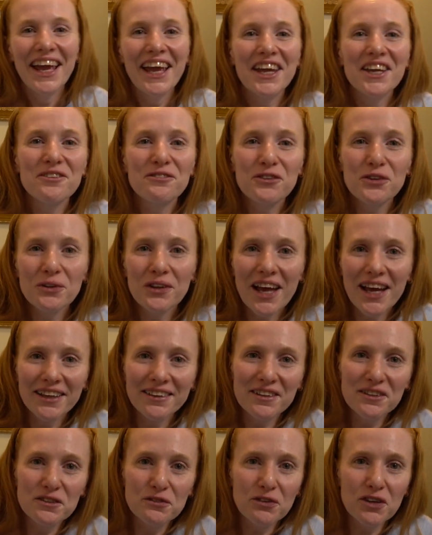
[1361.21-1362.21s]
If you like
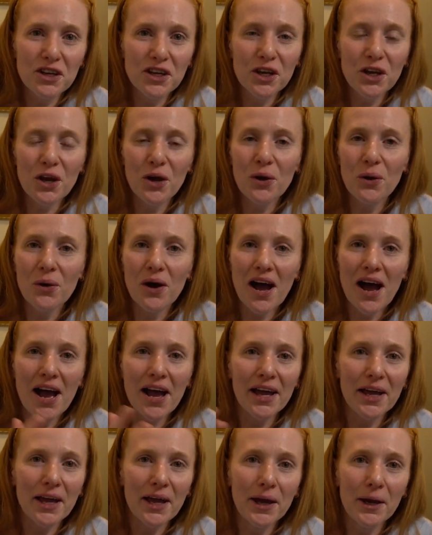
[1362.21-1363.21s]
this video,
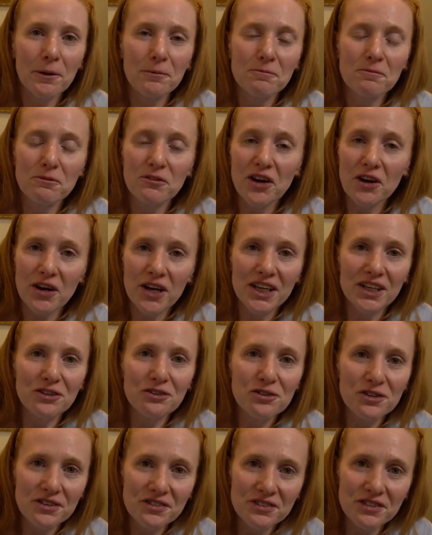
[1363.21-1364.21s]
I am very
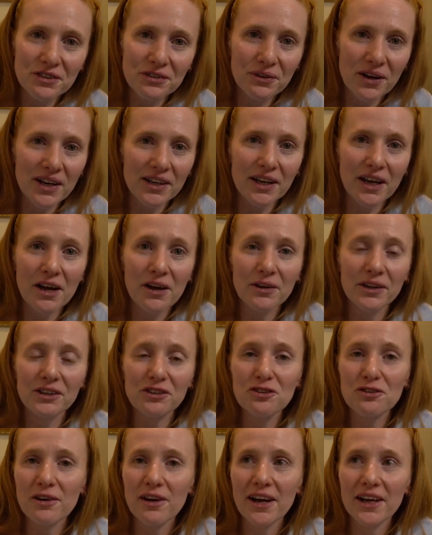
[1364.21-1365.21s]
interested right now
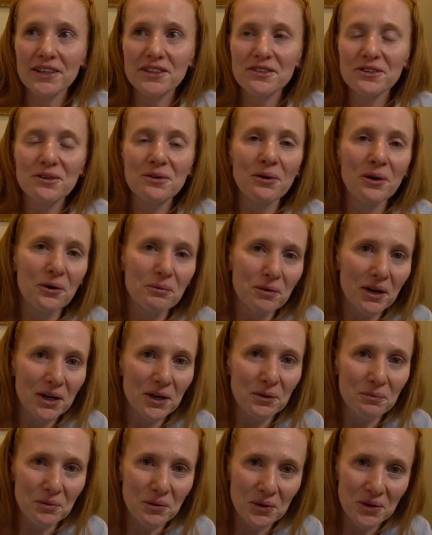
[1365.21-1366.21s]
in trying to grow my
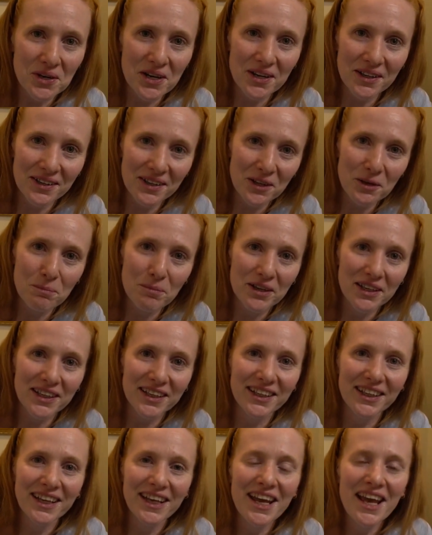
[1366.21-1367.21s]
community a little
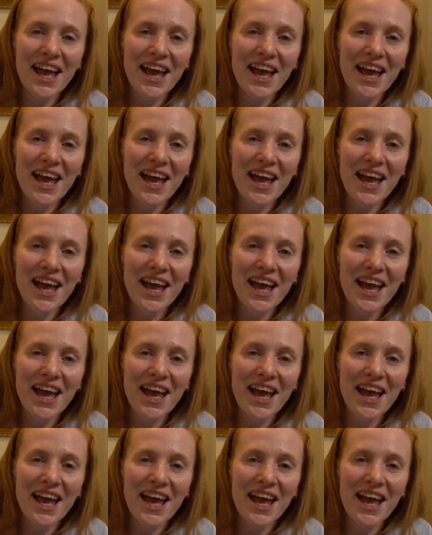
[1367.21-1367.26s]
bit.